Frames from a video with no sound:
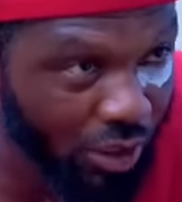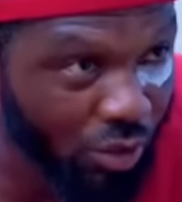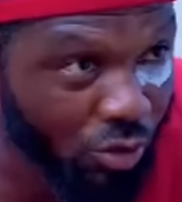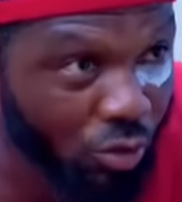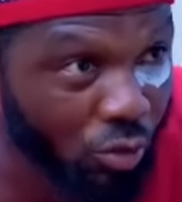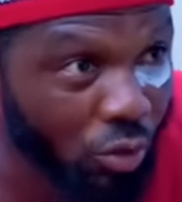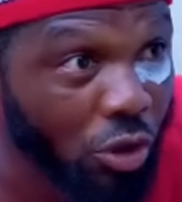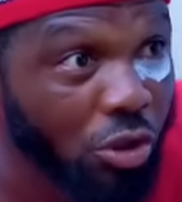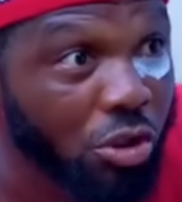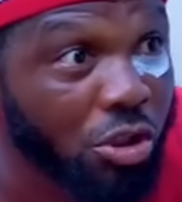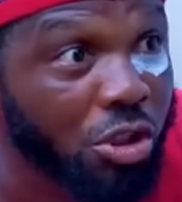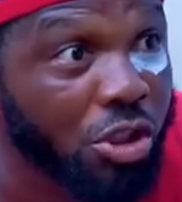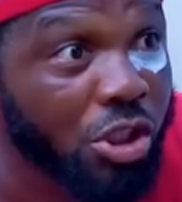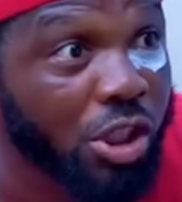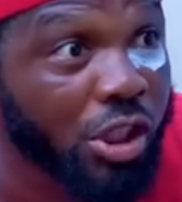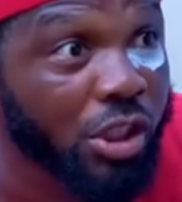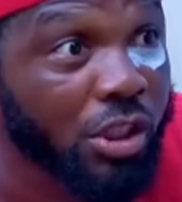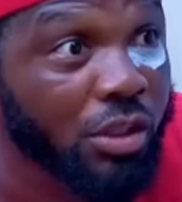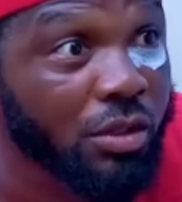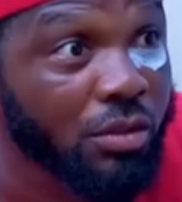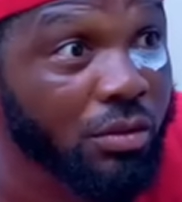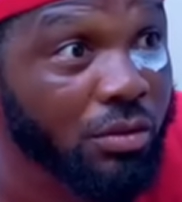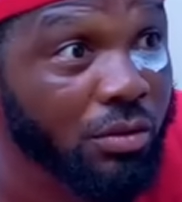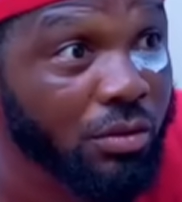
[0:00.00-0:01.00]
there is one
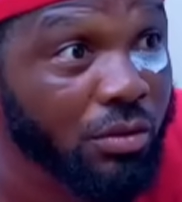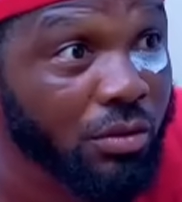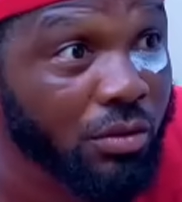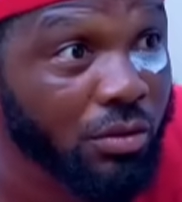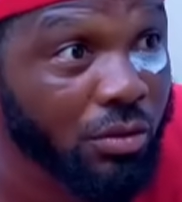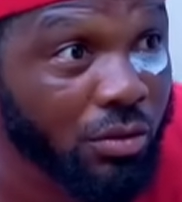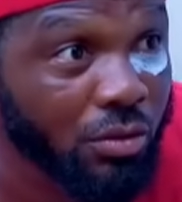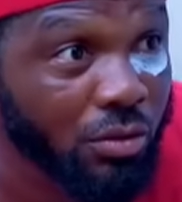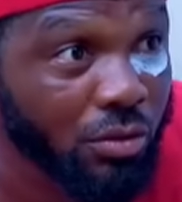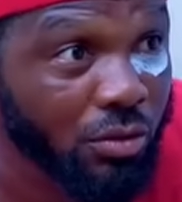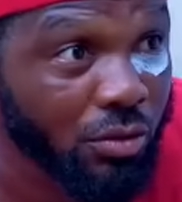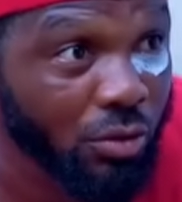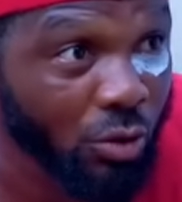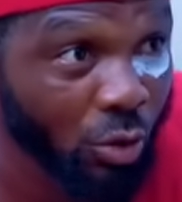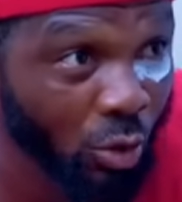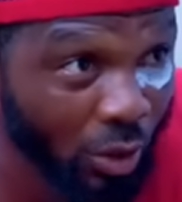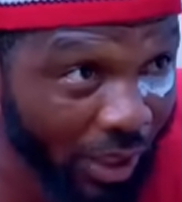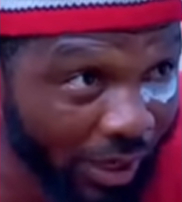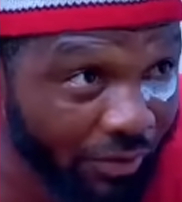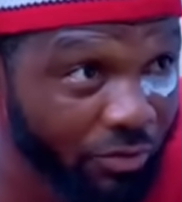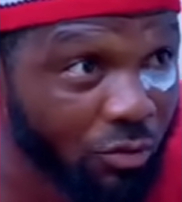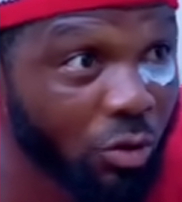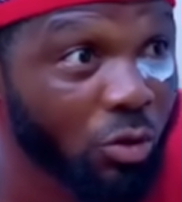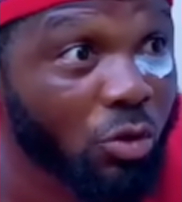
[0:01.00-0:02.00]
thing
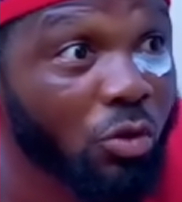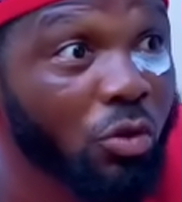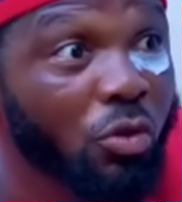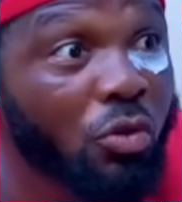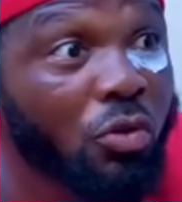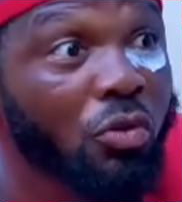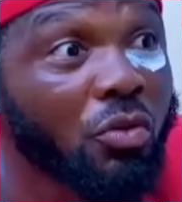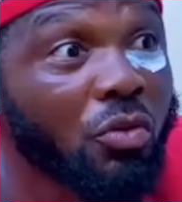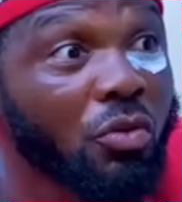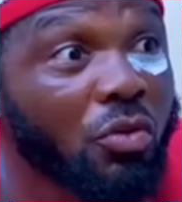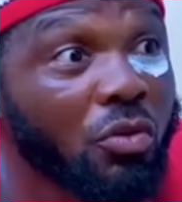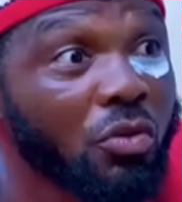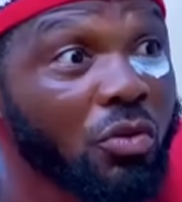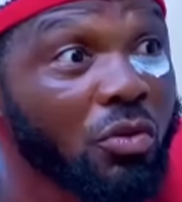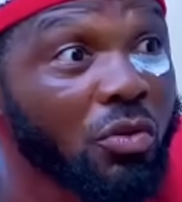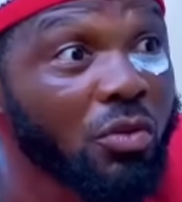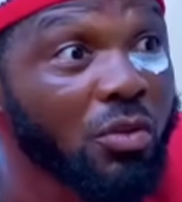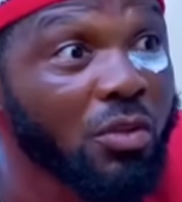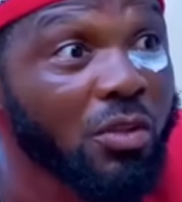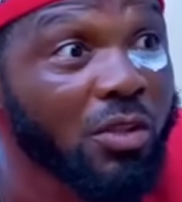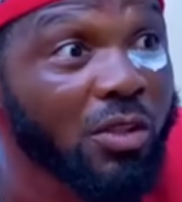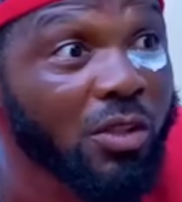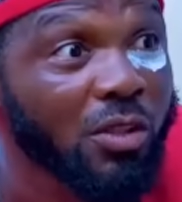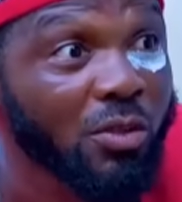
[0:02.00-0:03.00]
you have to do
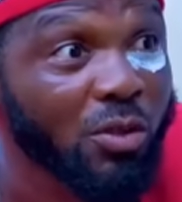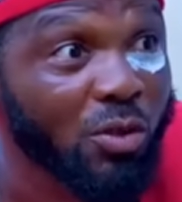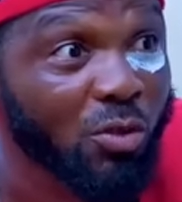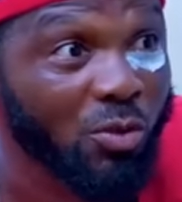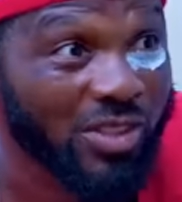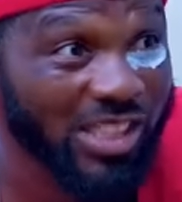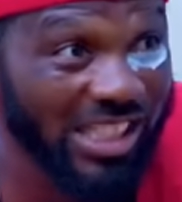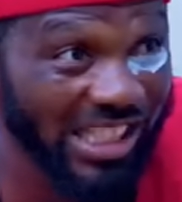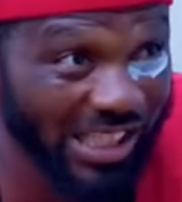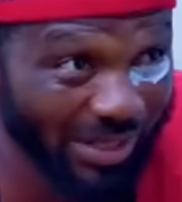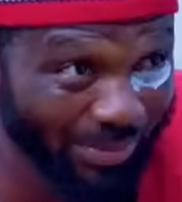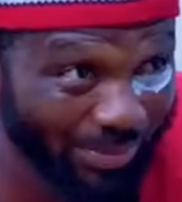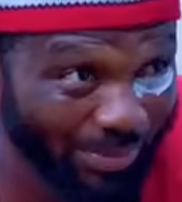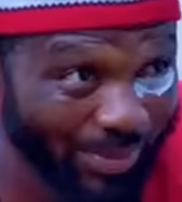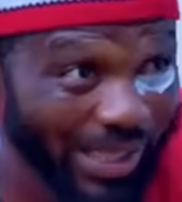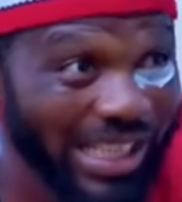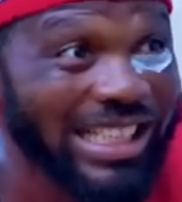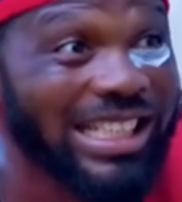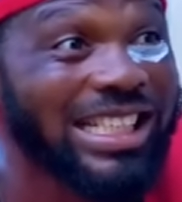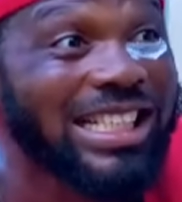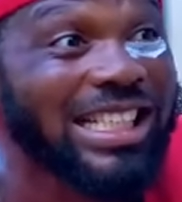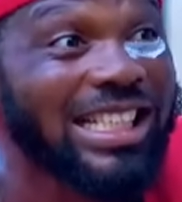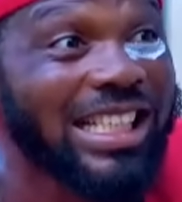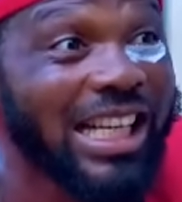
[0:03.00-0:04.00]
to
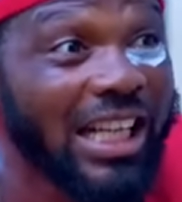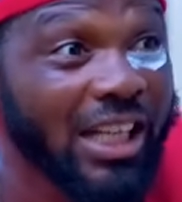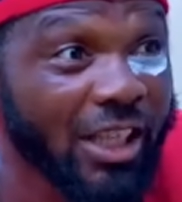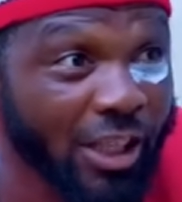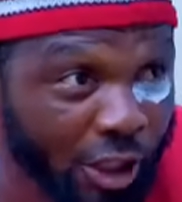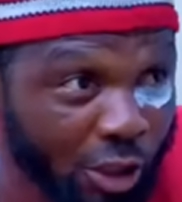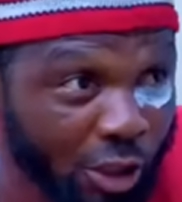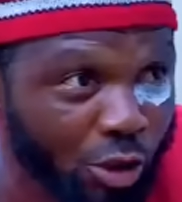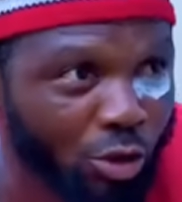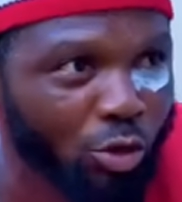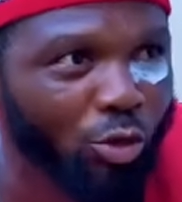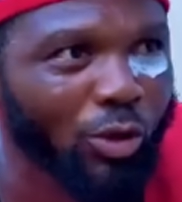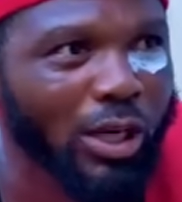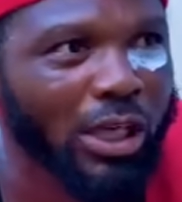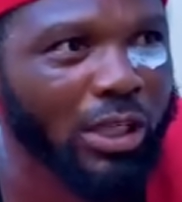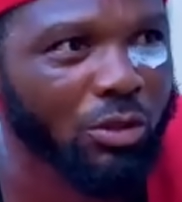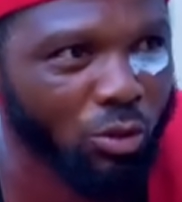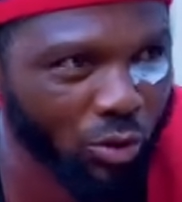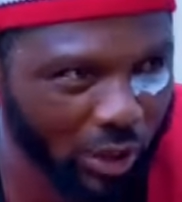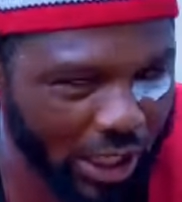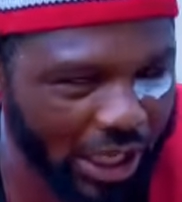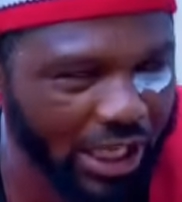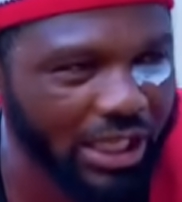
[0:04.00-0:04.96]
cement the ritual